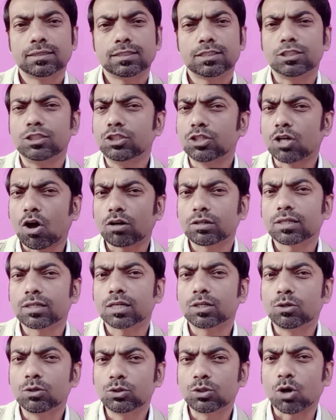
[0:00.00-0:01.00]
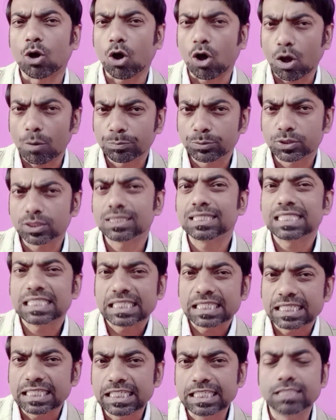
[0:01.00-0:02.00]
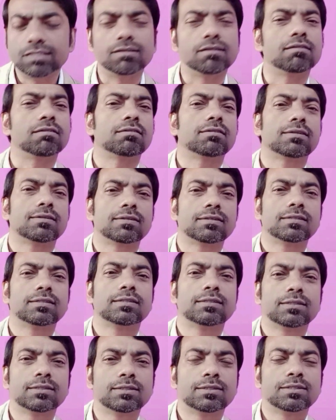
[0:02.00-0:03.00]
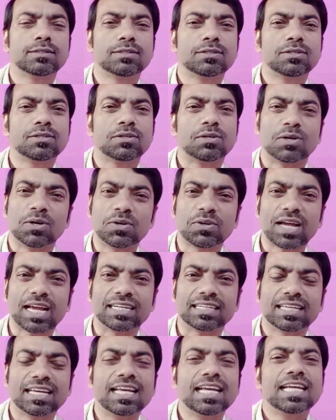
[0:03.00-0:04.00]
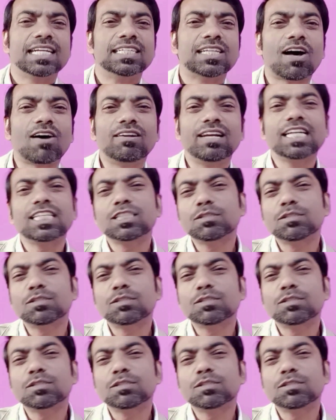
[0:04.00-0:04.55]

Not a good option either. All right, now let's